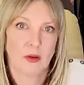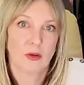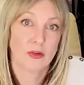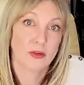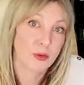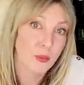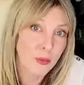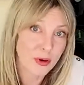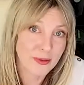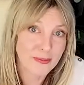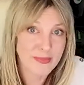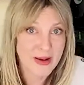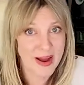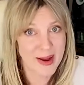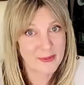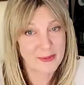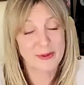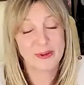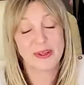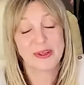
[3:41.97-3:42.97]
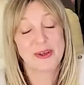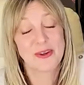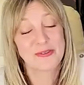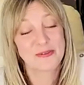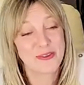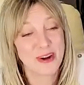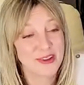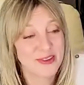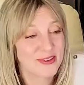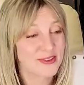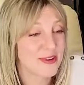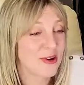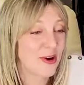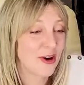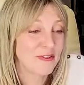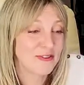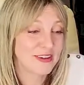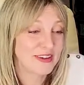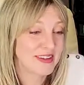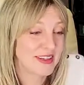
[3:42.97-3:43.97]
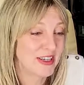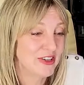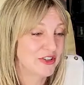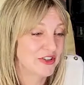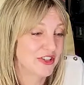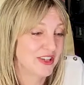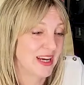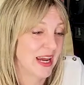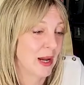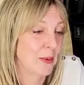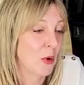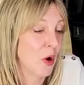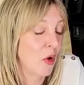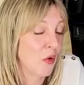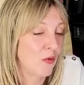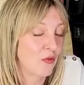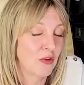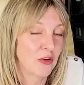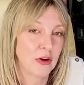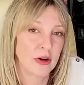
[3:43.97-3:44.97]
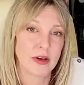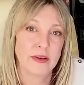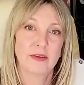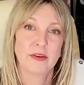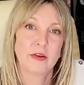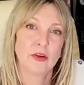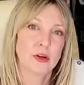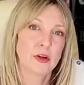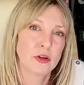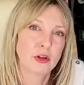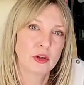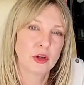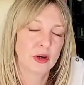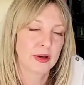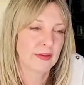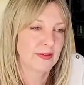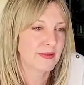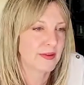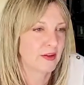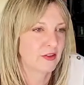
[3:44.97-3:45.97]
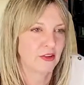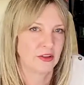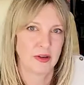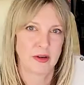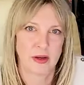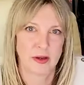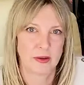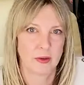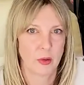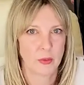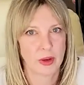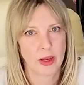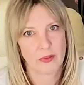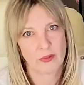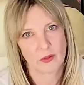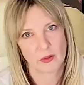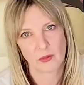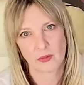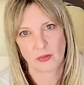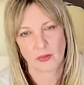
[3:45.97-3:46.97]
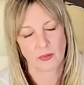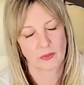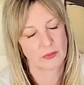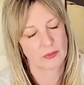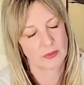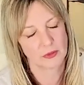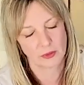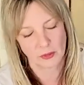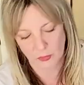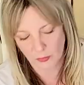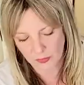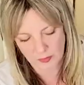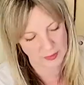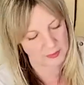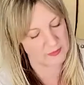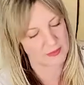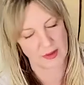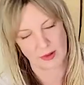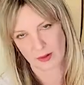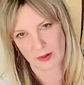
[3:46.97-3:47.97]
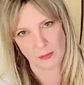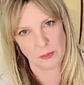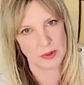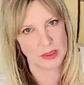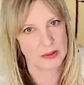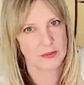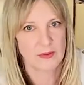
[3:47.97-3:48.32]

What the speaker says: So one of my really good friends is an RVT. She came over and took a look and said, Gina, okay, there's two things that it can be.